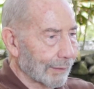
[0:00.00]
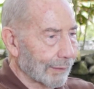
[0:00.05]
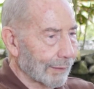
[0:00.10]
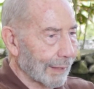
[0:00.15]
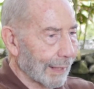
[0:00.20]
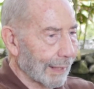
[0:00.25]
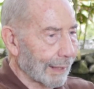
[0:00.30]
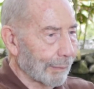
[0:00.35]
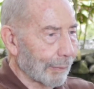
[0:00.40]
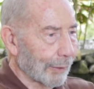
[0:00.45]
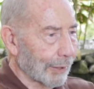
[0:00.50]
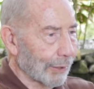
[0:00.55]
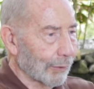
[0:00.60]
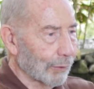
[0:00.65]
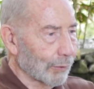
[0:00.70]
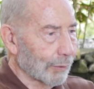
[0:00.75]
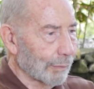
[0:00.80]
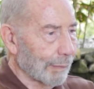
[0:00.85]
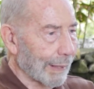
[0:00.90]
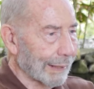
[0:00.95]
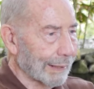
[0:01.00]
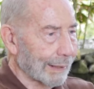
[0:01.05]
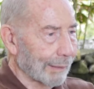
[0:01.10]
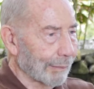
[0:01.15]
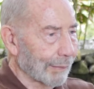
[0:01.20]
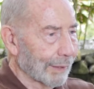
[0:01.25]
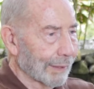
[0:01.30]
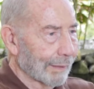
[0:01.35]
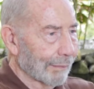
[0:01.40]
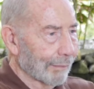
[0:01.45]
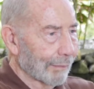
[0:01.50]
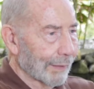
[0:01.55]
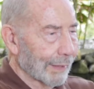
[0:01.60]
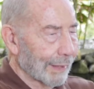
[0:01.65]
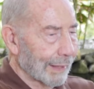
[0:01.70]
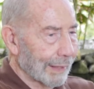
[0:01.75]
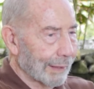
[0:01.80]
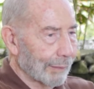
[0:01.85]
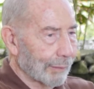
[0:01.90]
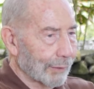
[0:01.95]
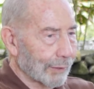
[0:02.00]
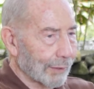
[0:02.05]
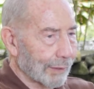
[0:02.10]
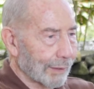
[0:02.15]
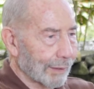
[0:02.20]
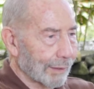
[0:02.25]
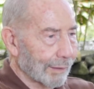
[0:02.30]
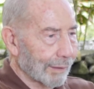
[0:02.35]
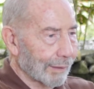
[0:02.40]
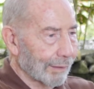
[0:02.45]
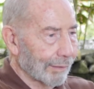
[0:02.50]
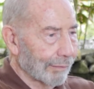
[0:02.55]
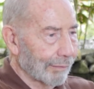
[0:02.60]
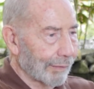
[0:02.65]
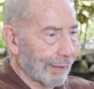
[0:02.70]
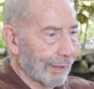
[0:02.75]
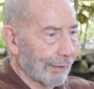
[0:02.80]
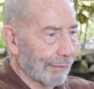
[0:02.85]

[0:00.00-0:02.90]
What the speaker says: anybody who's met him, he was a very,